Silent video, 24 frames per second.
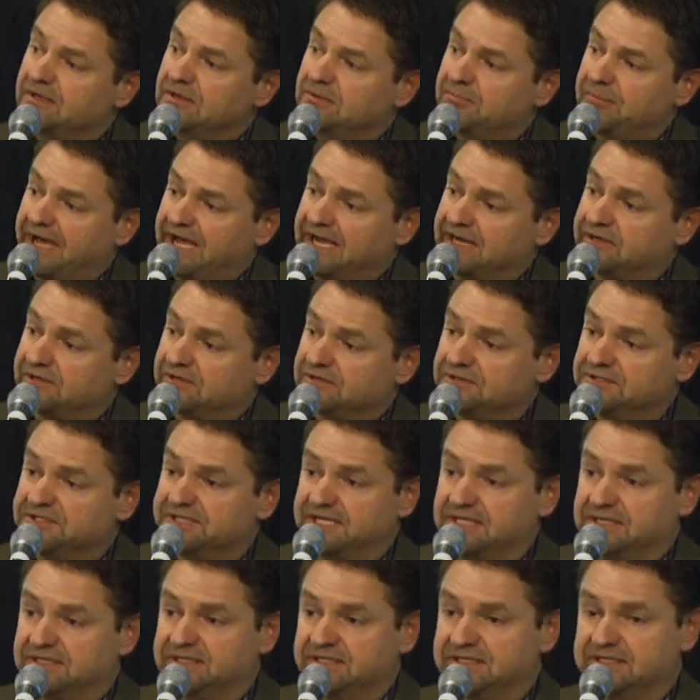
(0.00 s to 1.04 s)
Packers
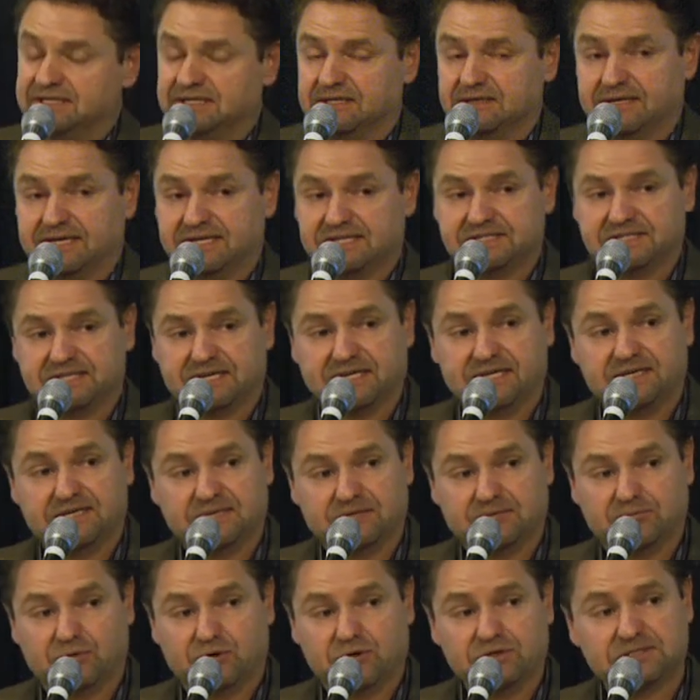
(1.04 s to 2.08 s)
at Lakeside,
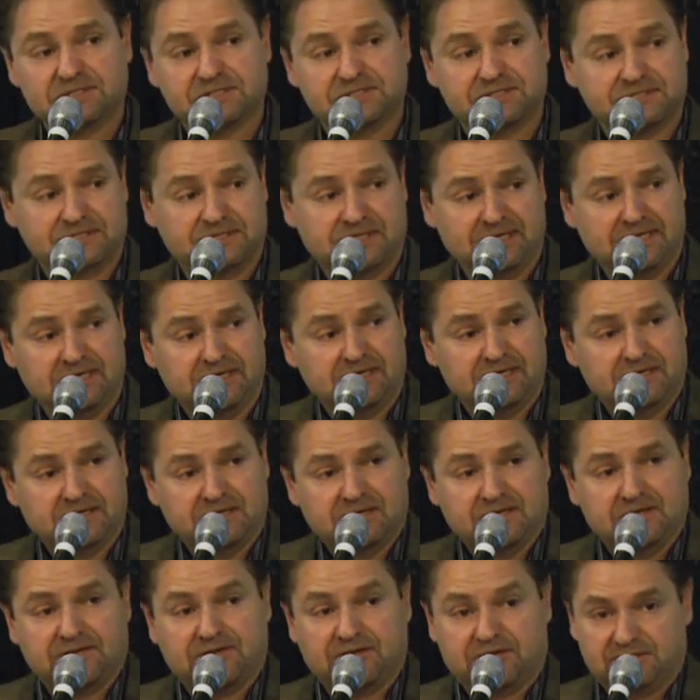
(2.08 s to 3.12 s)
at Brooks.
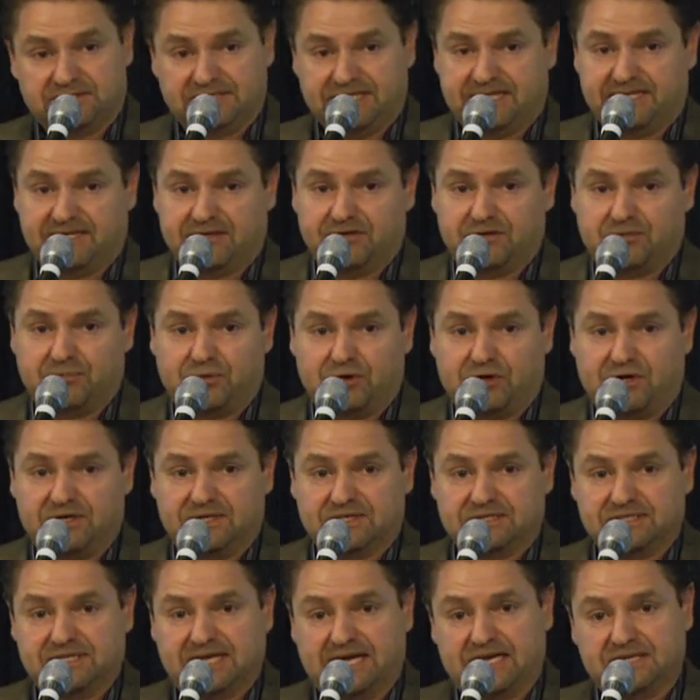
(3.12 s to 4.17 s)
They're taking the
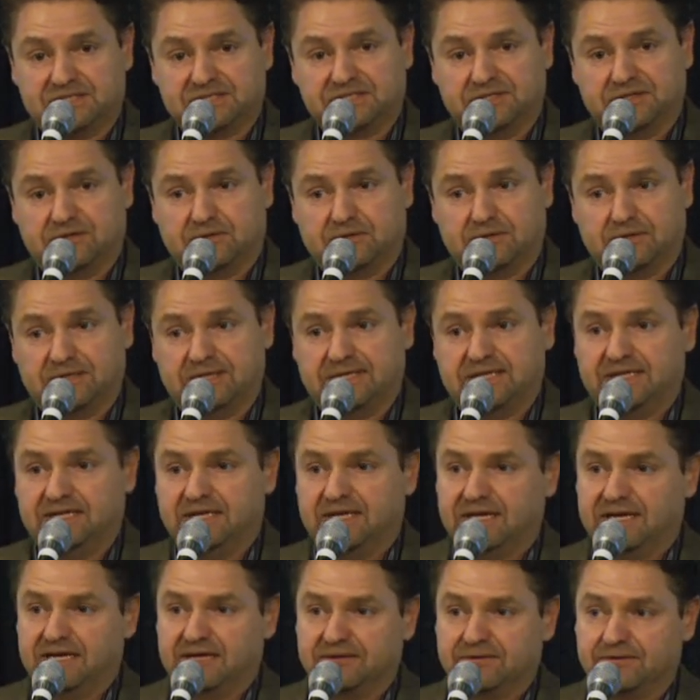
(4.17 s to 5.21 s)
product national,
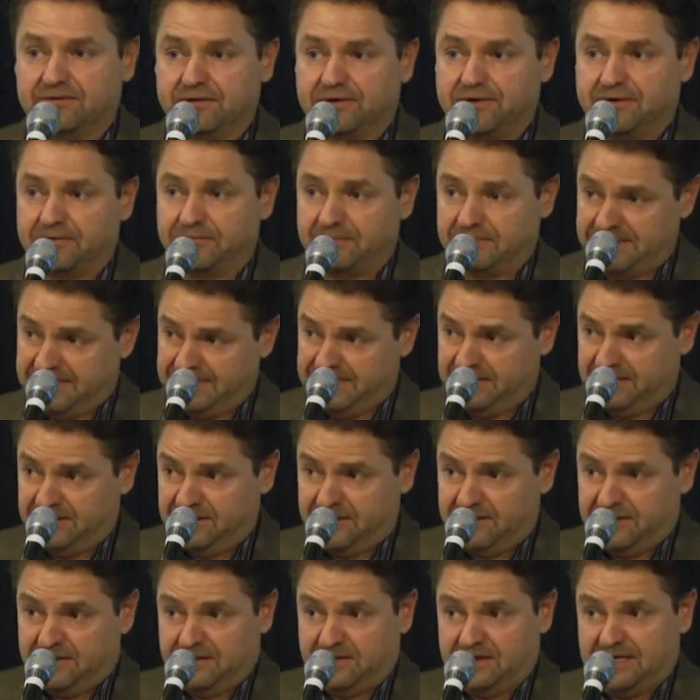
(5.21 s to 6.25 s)
and they're
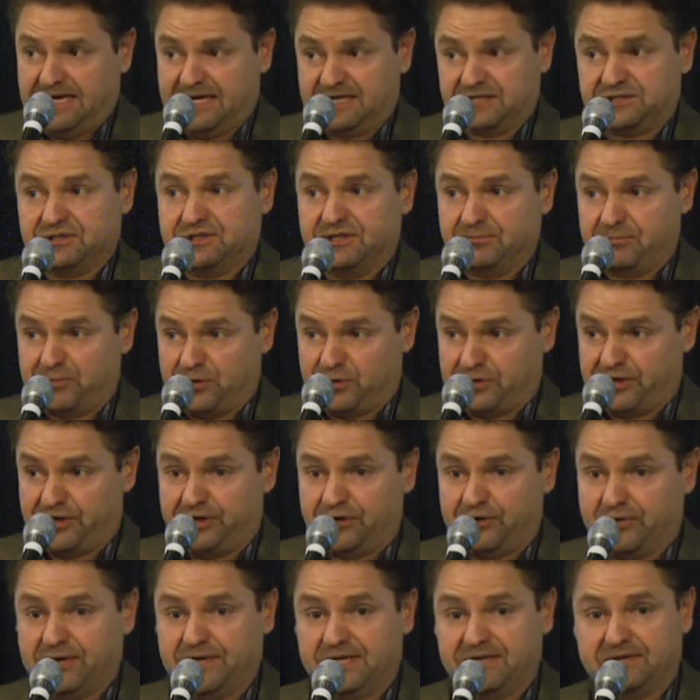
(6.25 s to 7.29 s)
actually
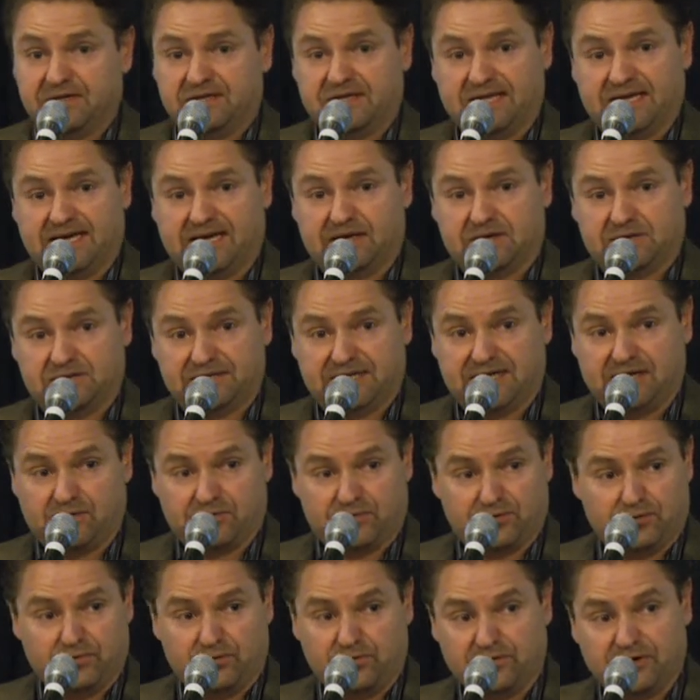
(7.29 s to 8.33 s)
procuring the cattle now
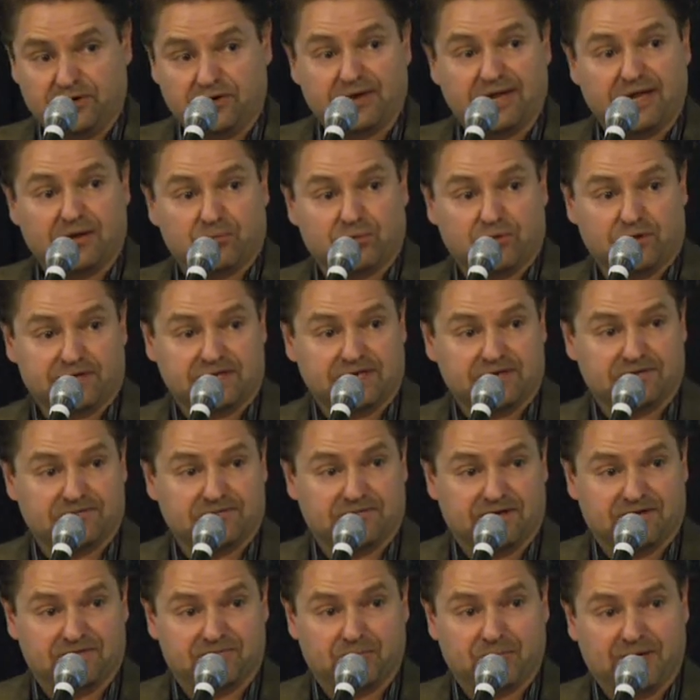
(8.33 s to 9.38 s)
through their network
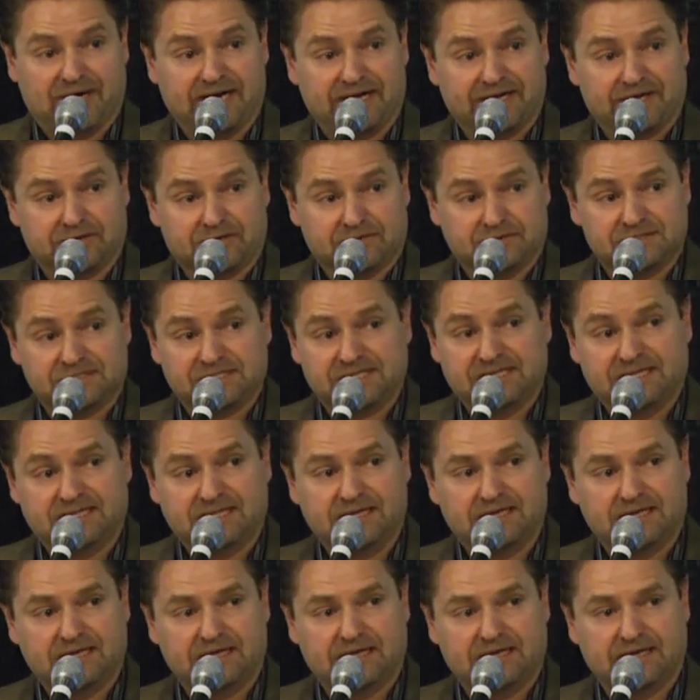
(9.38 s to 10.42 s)
of buyers.
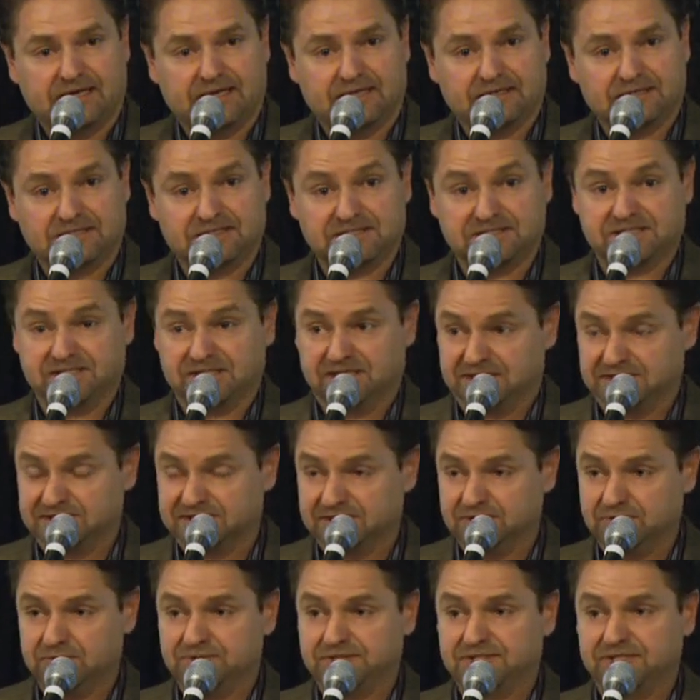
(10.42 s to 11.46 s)
And it's an
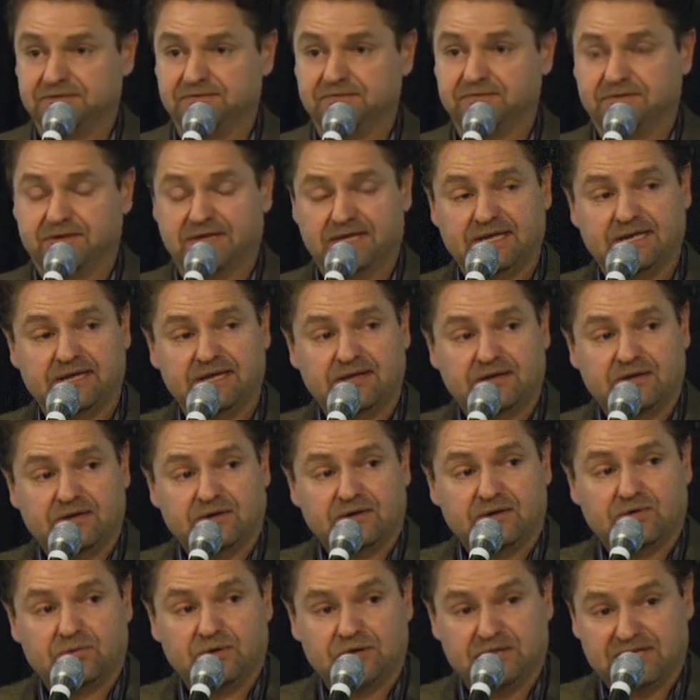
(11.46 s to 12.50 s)
exclusive
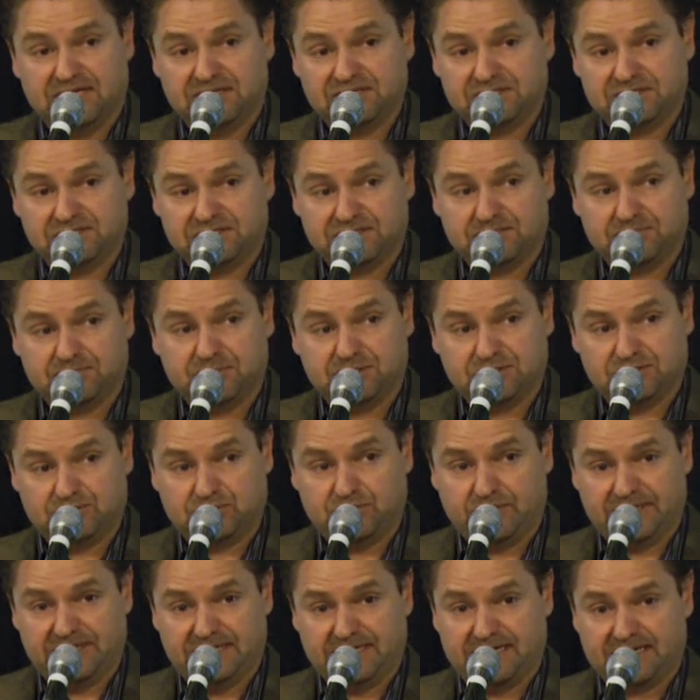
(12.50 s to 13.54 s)
relationship
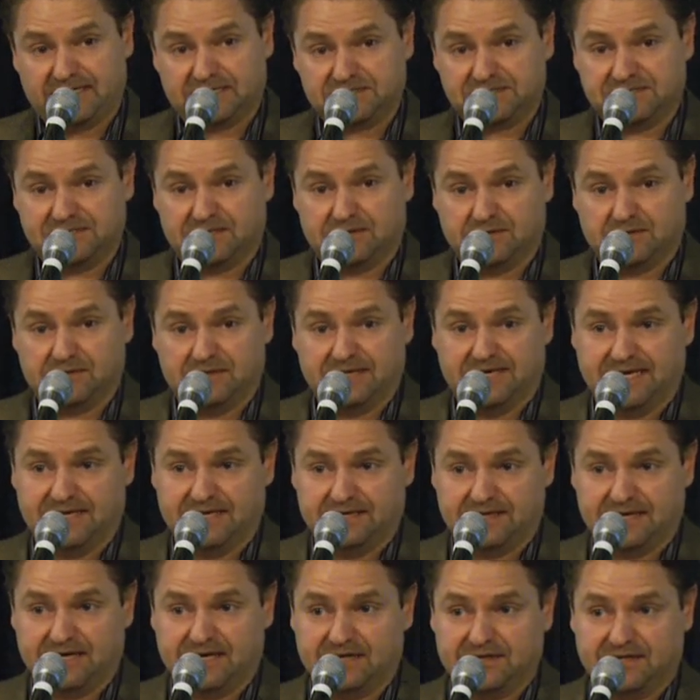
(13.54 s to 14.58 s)
between XL
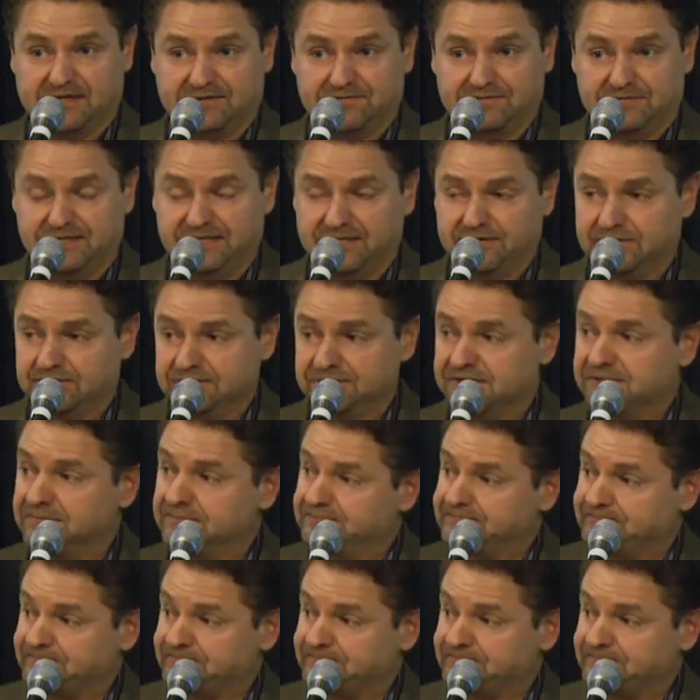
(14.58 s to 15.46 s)
and Highland Feeders.